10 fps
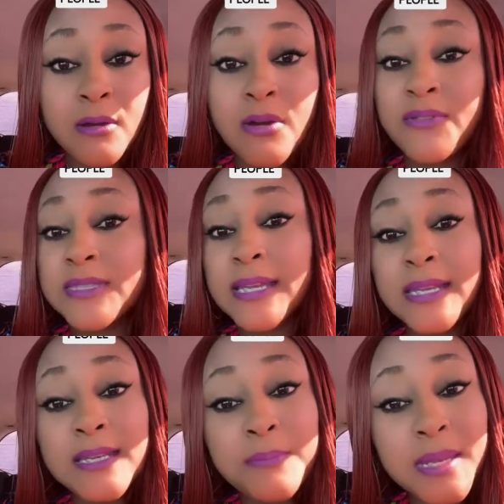or if it's
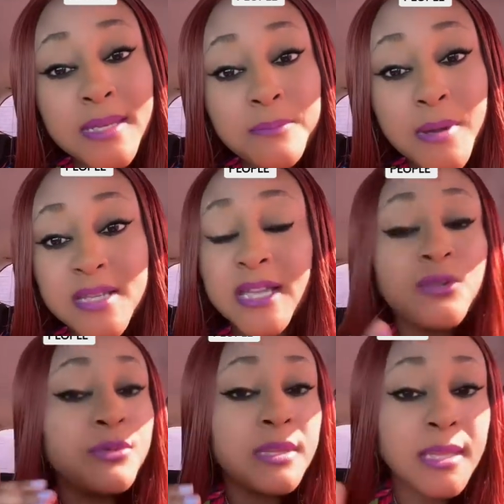an independent party, I
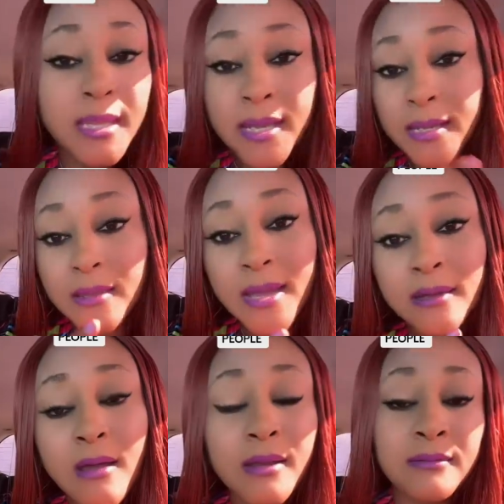don't think any
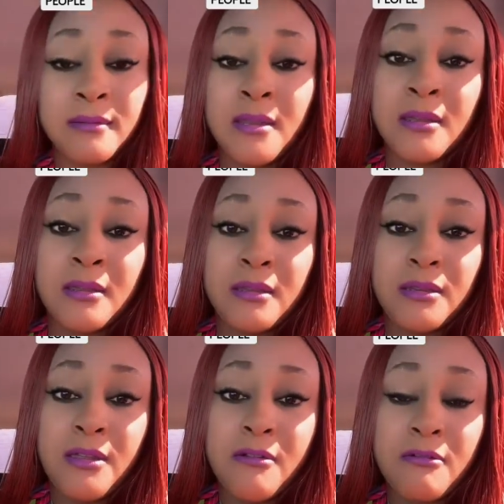had gotten,
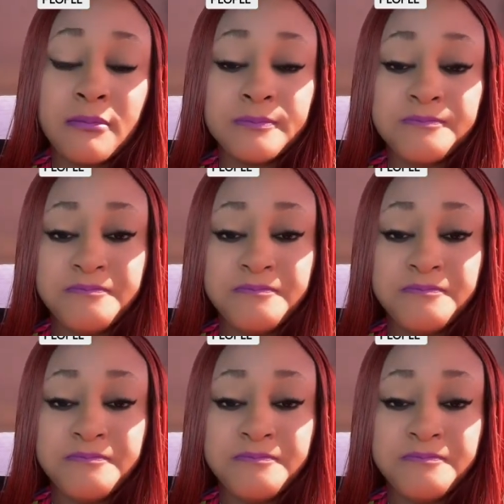you know,